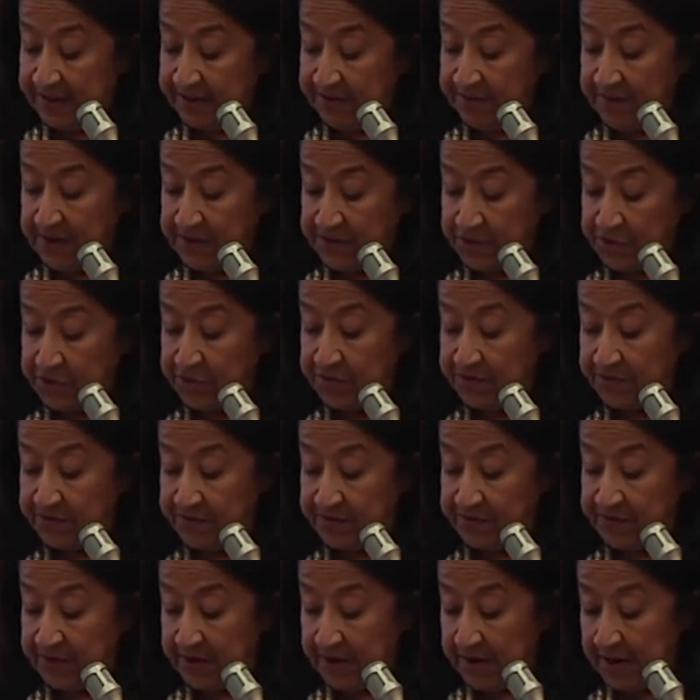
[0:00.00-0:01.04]

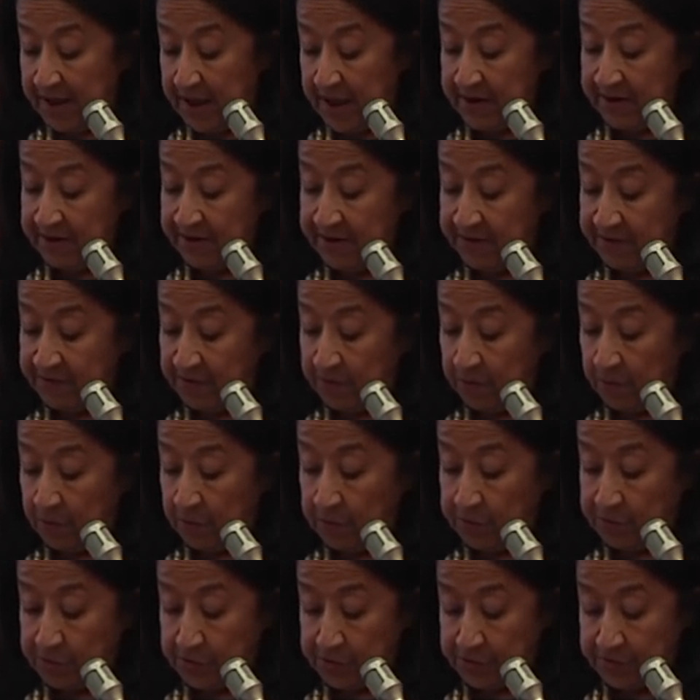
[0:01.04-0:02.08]
inventions and
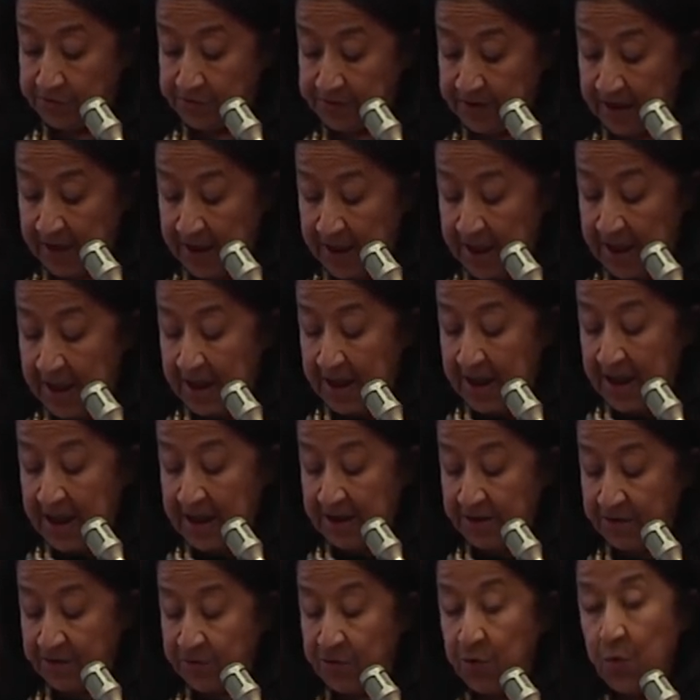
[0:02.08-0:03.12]
disclosures
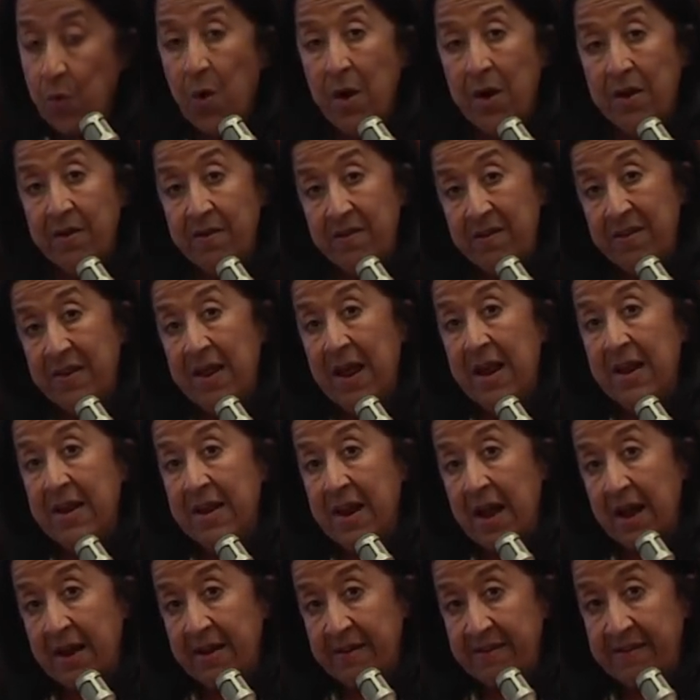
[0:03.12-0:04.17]
and
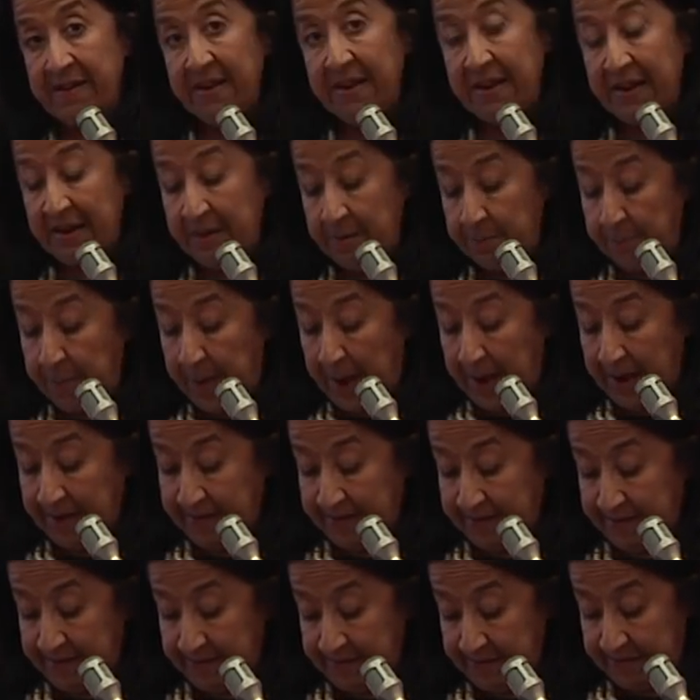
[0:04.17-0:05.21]
219
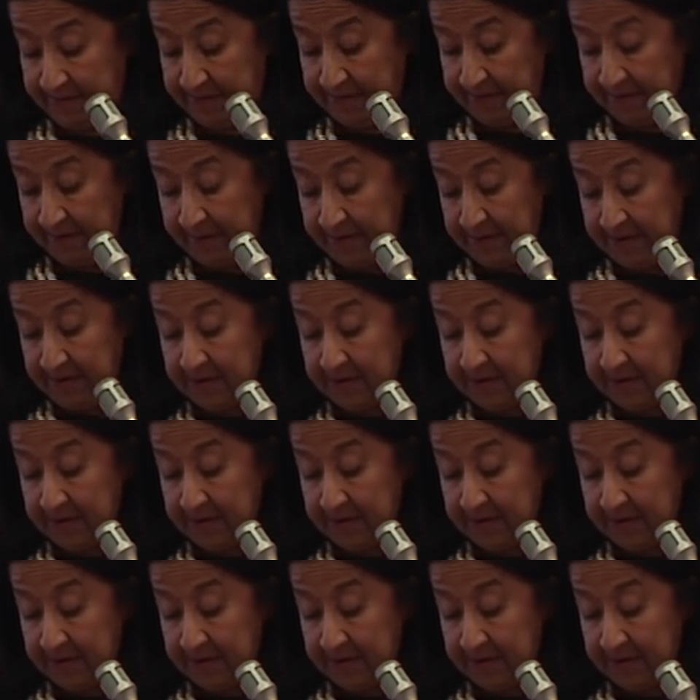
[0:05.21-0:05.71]
patents.